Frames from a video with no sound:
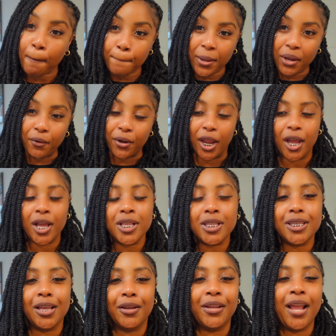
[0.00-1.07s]
Period.
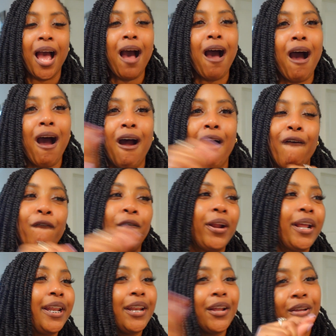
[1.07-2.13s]
So y'all
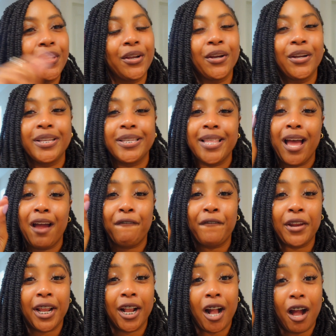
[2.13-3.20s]
already know your girl is not a
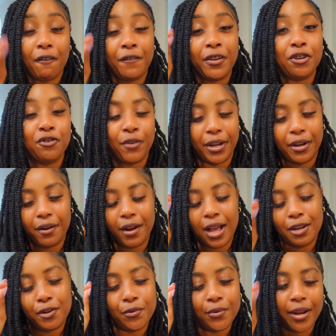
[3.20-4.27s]
freaking coffee drinker. I
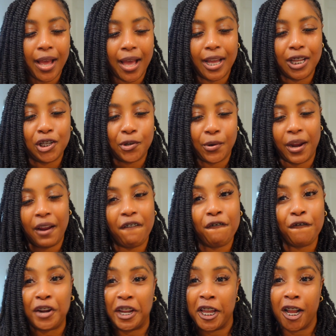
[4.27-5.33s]
do not drink
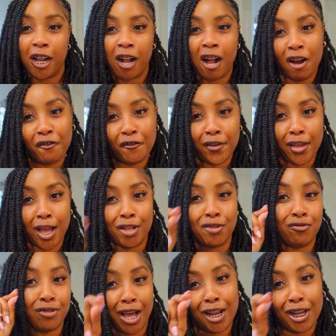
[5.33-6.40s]
freaking coffee. I
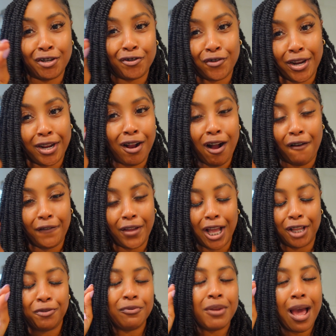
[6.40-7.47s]
do not drink coffee. I
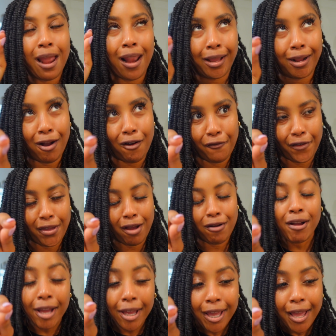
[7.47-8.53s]
do not like coffee,
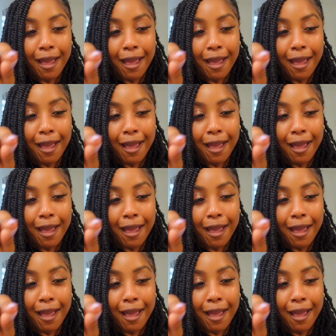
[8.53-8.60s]
okay?